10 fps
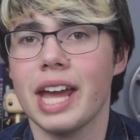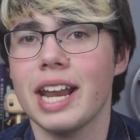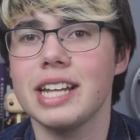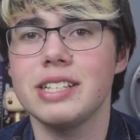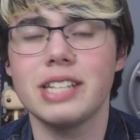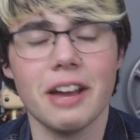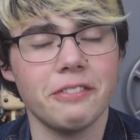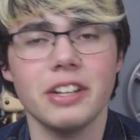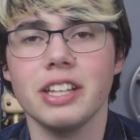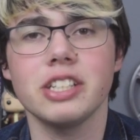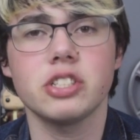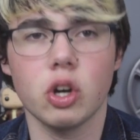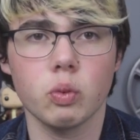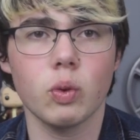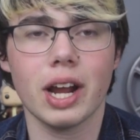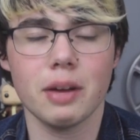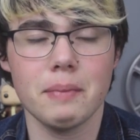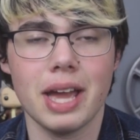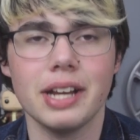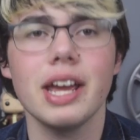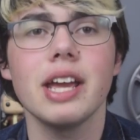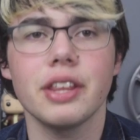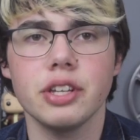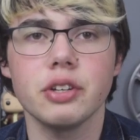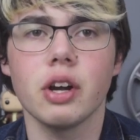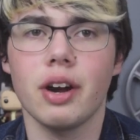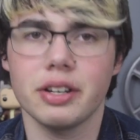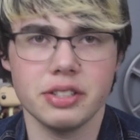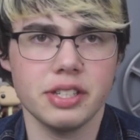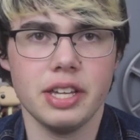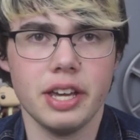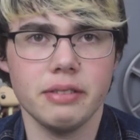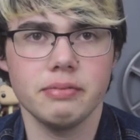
and I definitely don't recommend that you go out and see it.